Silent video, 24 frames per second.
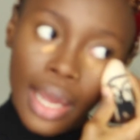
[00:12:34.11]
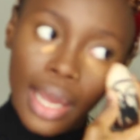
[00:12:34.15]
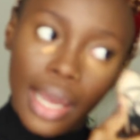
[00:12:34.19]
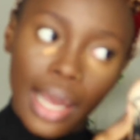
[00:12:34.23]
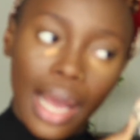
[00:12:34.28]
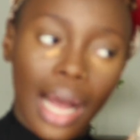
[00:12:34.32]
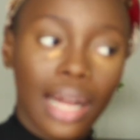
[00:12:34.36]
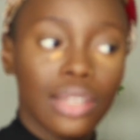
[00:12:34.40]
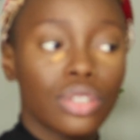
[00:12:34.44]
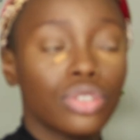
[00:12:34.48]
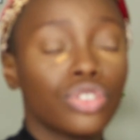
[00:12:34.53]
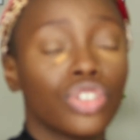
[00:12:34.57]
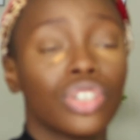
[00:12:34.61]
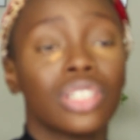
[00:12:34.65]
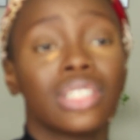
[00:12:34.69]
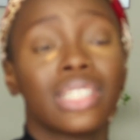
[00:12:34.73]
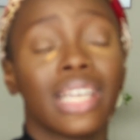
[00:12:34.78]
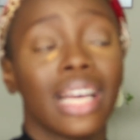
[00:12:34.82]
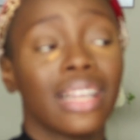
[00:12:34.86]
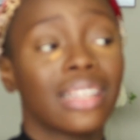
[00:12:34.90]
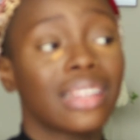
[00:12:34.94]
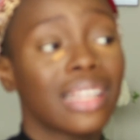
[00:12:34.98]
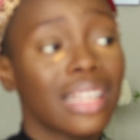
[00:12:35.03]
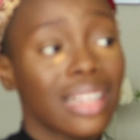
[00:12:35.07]
He had to just
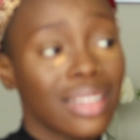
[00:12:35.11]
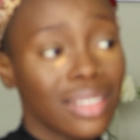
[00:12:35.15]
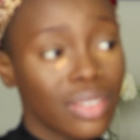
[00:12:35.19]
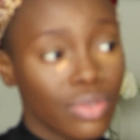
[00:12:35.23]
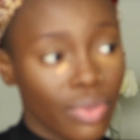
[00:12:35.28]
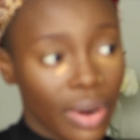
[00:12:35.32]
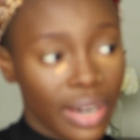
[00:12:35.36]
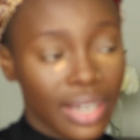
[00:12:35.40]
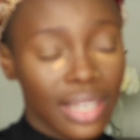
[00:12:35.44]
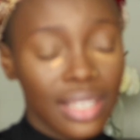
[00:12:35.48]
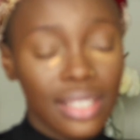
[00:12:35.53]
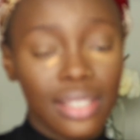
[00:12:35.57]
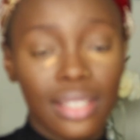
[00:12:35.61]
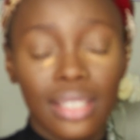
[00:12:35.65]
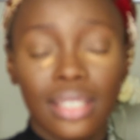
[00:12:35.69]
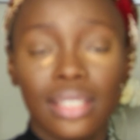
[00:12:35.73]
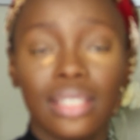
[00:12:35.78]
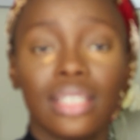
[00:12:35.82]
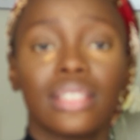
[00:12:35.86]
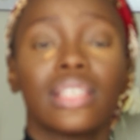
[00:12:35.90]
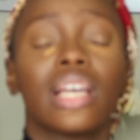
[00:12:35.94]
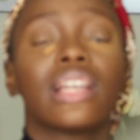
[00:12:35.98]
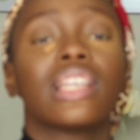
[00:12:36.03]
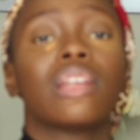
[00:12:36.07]
get things ready,
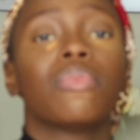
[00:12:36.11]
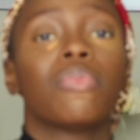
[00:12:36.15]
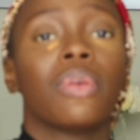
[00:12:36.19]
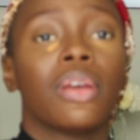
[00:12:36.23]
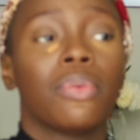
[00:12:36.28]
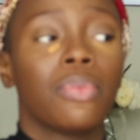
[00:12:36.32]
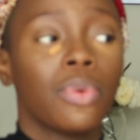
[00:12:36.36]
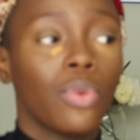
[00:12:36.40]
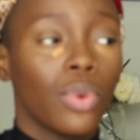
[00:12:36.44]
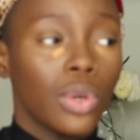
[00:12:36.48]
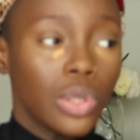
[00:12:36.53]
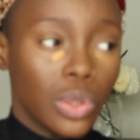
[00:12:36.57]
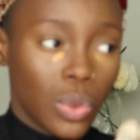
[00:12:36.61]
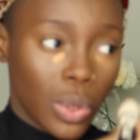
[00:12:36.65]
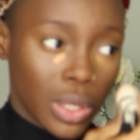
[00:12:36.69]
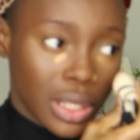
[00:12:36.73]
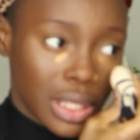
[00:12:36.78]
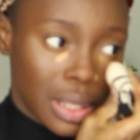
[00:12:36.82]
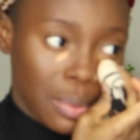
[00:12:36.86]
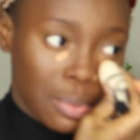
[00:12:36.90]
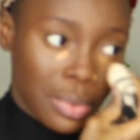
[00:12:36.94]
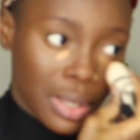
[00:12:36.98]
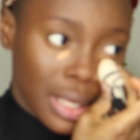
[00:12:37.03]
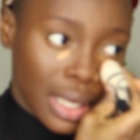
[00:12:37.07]
since they said the baby was
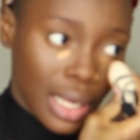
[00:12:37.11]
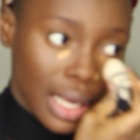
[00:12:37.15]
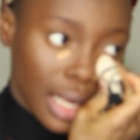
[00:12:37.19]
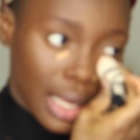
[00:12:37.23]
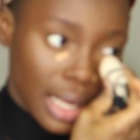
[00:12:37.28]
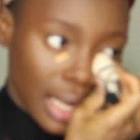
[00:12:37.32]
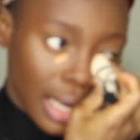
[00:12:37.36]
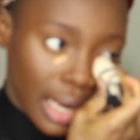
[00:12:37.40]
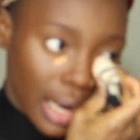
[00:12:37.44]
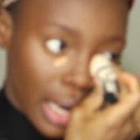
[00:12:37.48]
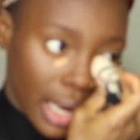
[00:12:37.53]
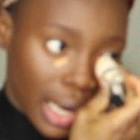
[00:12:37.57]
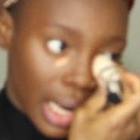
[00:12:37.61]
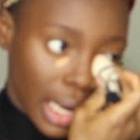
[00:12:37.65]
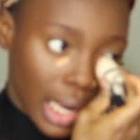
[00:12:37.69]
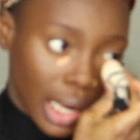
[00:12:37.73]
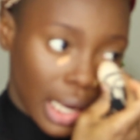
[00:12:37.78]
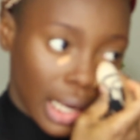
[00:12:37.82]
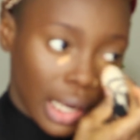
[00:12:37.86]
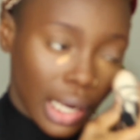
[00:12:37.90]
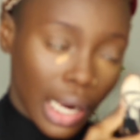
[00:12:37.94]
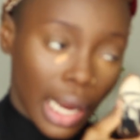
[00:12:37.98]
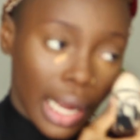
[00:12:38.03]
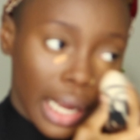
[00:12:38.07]
going to be here
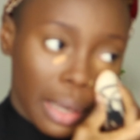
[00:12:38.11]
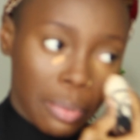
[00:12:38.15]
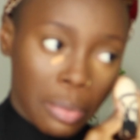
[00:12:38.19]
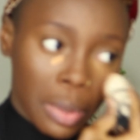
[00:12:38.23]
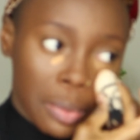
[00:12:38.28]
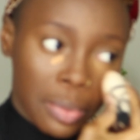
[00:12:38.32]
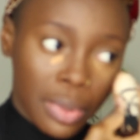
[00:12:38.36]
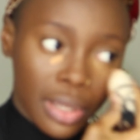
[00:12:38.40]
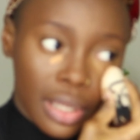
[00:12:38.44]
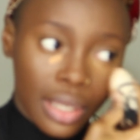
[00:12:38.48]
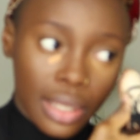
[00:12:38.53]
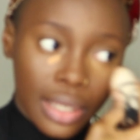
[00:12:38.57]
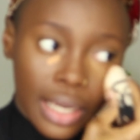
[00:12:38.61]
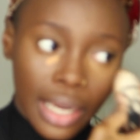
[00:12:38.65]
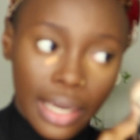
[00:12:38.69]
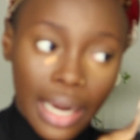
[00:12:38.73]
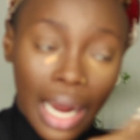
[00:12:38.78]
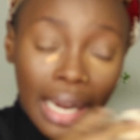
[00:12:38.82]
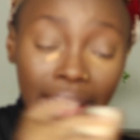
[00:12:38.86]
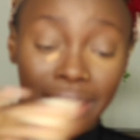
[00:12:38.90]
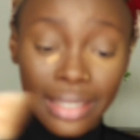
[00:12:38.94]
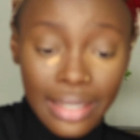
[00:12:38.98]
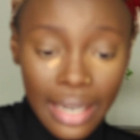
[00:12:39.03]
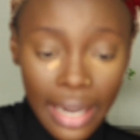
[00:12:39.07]
in like maybe
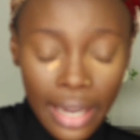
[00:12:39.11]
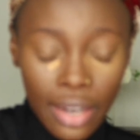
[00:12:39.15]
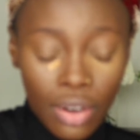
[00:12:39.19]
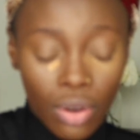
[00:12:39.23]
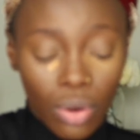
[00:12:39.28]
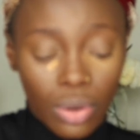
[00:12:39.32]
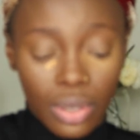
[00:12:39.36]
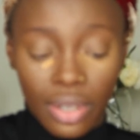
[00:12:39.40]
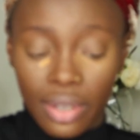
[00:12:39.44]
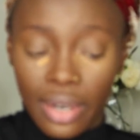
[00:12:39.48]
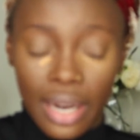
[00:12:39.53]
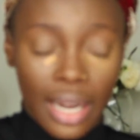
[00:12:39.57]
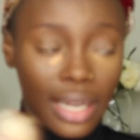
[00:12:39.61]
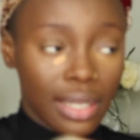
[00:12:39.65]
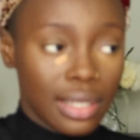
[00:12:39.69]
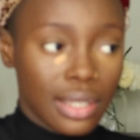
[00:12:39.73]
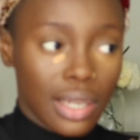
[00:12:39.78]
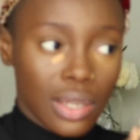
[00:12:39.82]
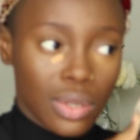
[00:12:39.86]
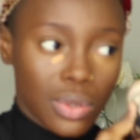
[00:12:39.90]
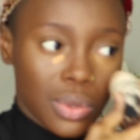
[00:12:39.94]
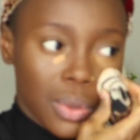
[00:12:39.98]
that day or the next day.